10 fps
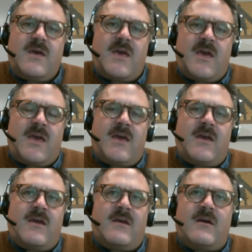
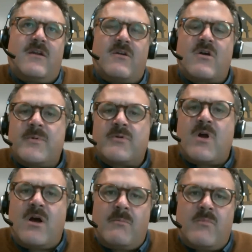an urban
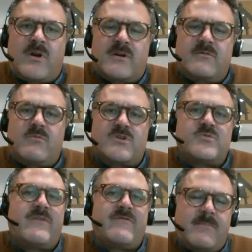realm where
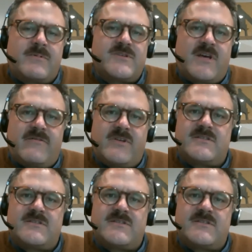25% of